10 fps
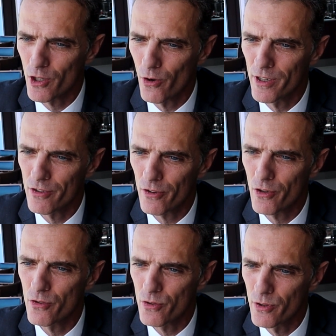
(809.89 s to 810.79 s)
coin is
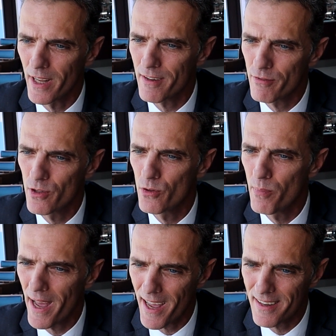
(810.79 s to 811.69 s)
also true, that if you do
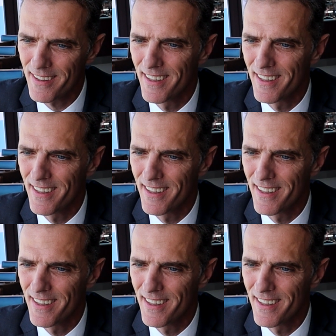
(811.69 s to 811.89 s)
bad